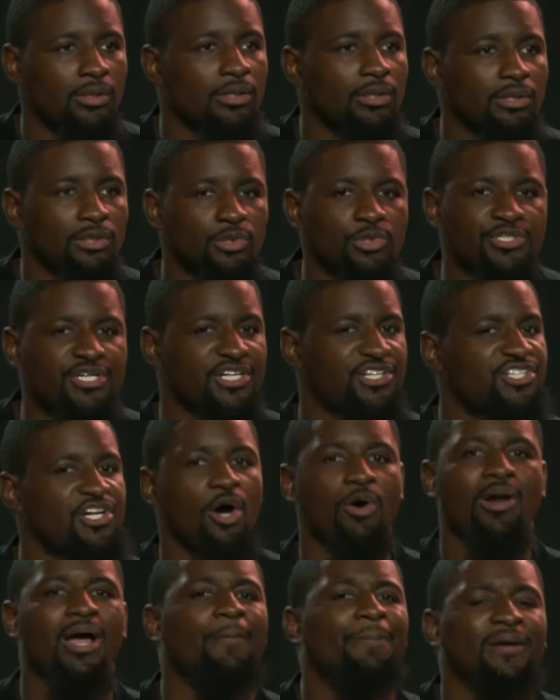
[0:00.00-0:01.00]
You just
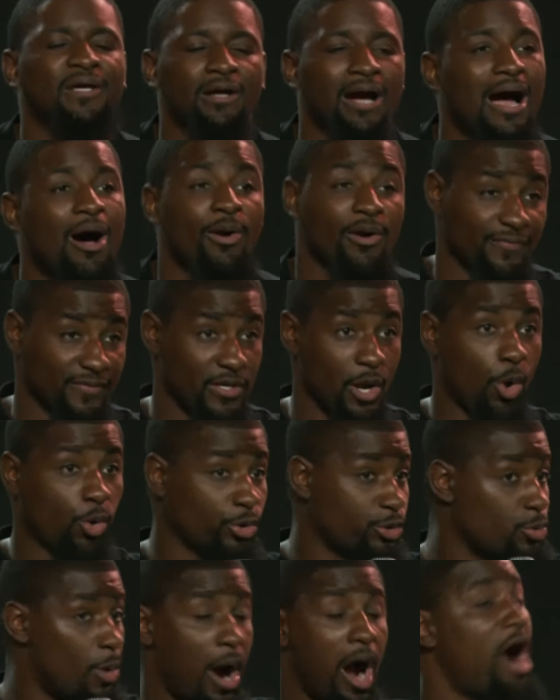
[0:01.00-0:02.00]
showed up here. I don't even know who
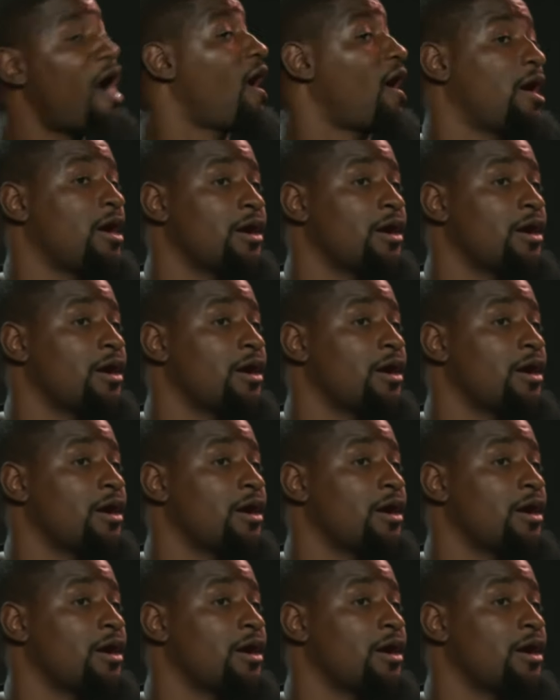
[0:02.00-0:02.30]
you are.